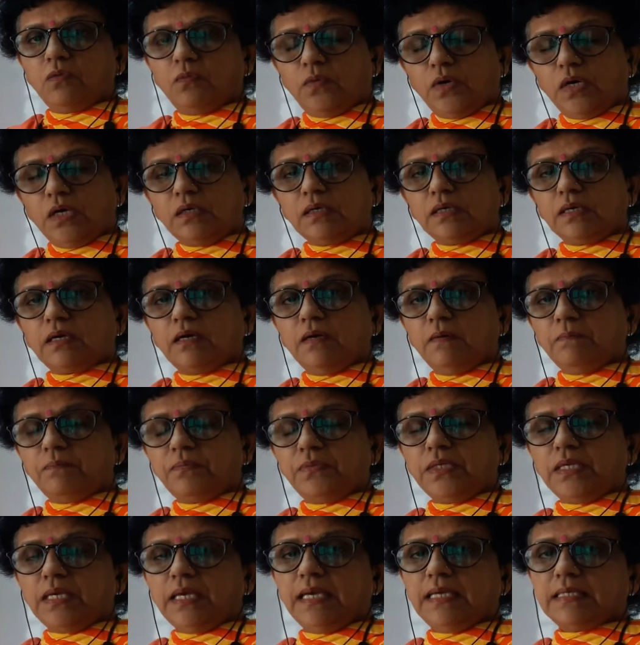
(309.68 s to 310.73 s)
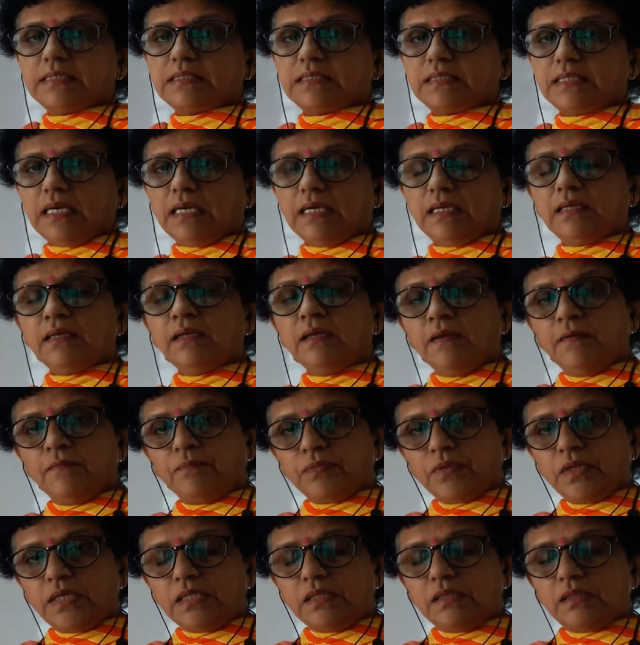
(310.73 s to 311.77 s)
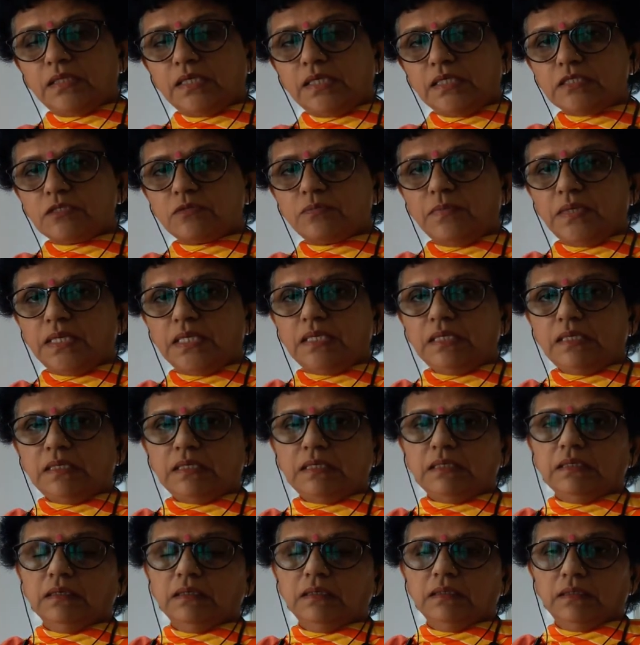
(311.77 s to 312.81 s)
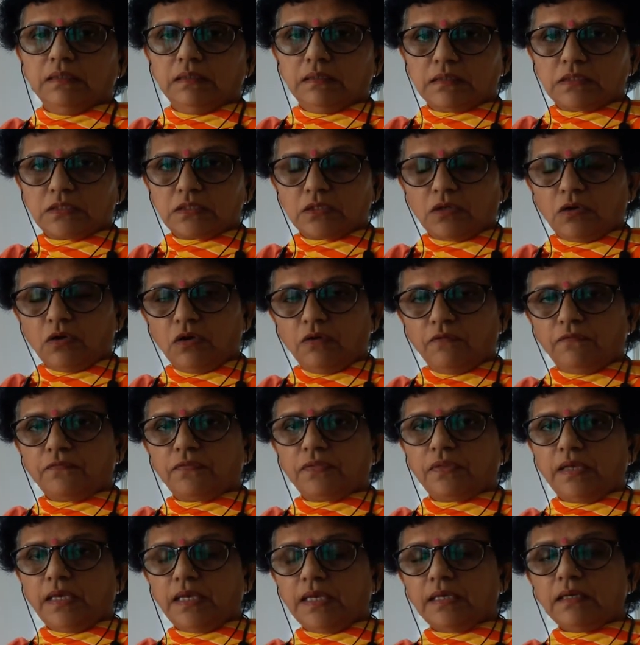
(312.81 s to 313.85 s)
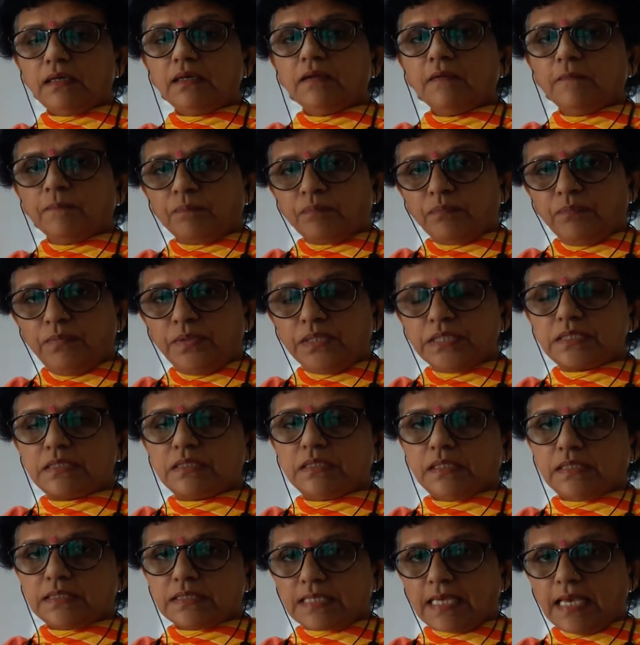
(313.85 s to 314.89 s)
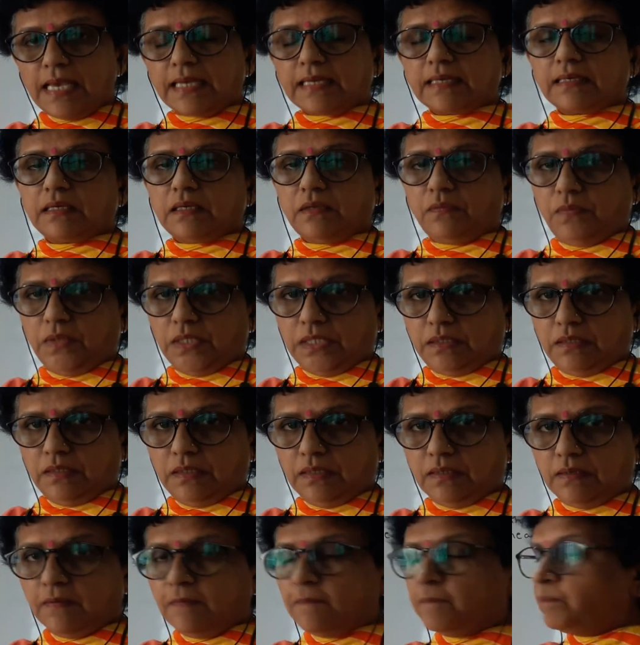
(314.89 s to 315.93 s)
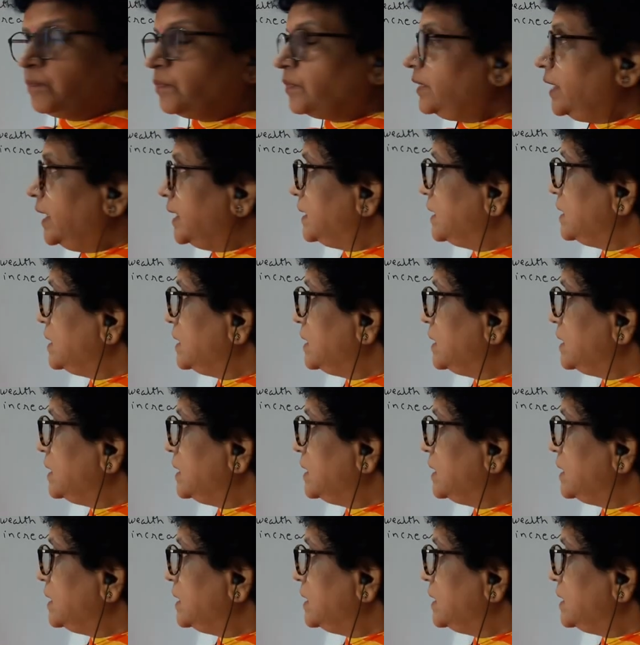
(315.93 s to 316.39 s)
what company has done in these many years of their business activity. That